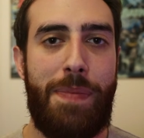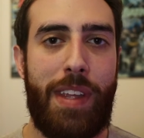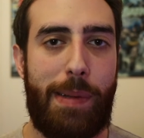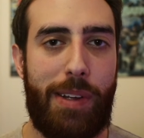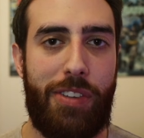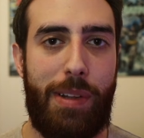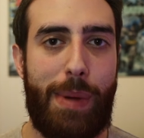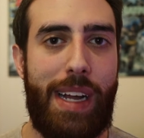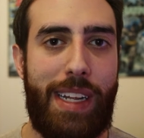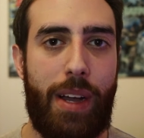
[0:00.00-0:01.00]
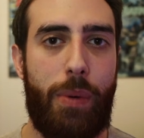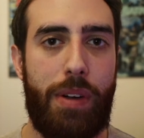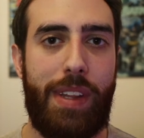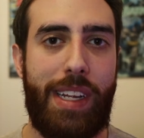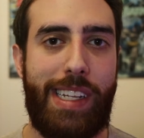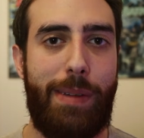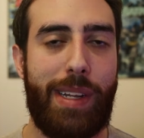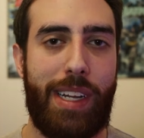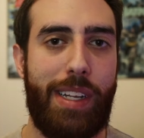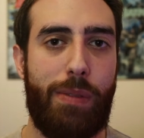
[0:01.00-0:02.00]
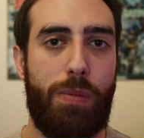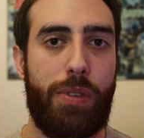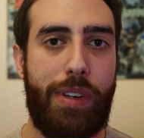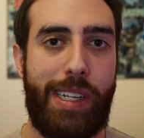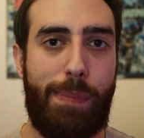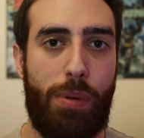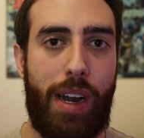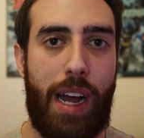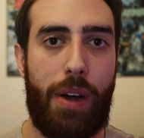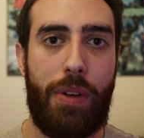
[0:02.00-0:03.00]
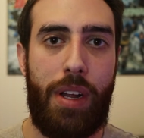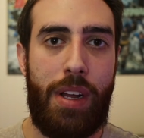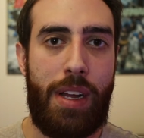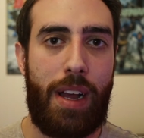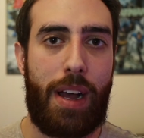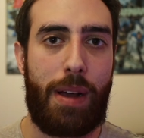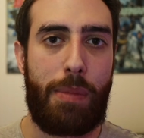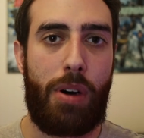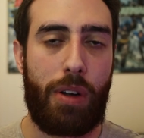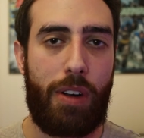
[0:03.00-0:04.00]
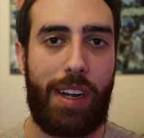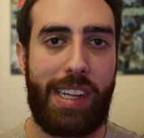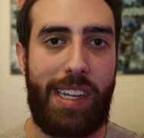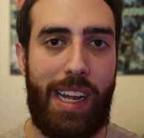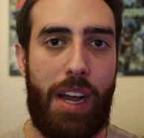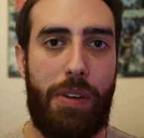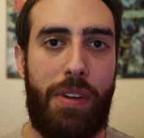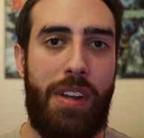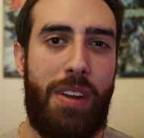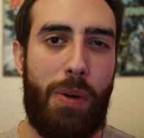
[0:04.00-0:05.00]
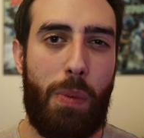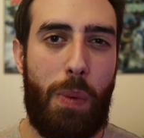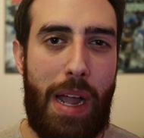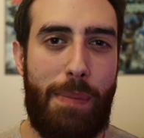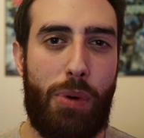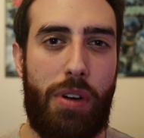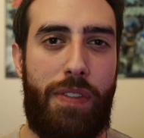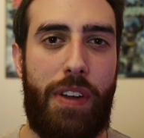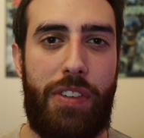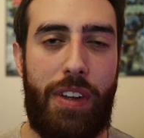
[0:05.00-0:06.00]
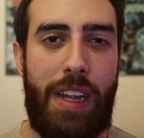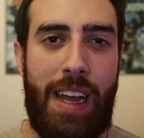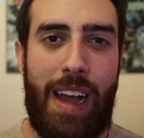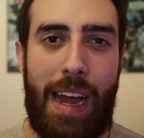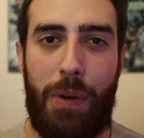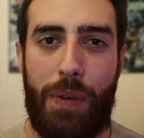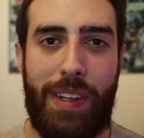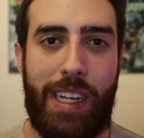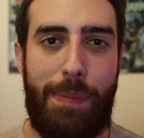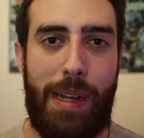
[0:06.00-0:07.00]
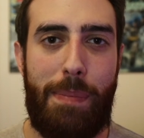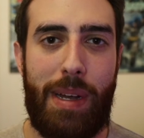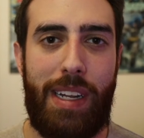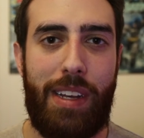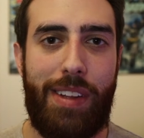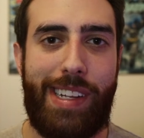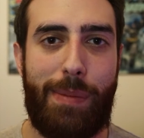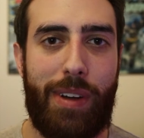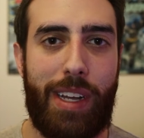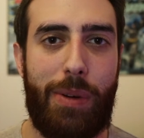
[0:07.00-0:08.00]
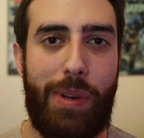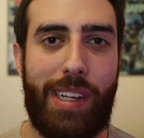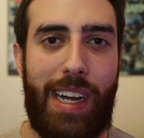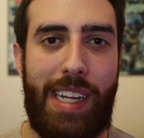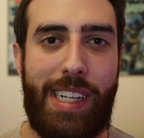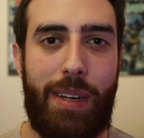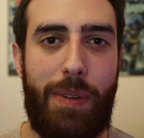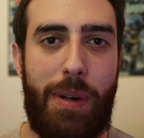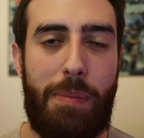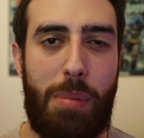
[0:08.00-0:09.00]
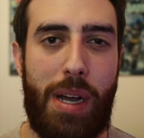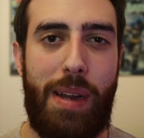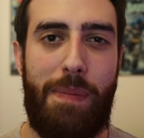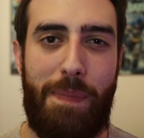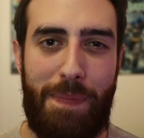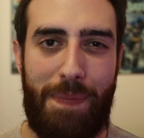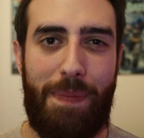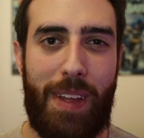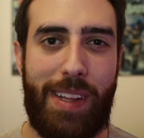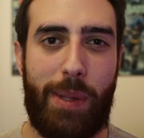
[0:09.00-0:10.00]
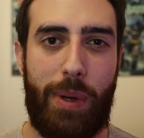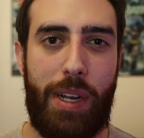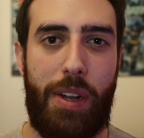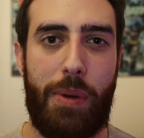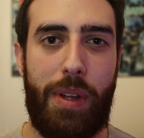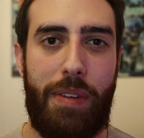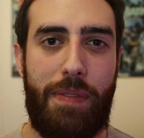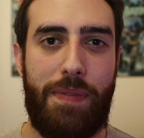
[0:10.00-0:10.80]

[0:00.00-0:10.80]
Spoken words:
especially in my town where everything seems like it's really spread out all across the town. Way more efficient. I don't know if it's gonna be a big deal this summer like it was last summer, but that's the way to do it.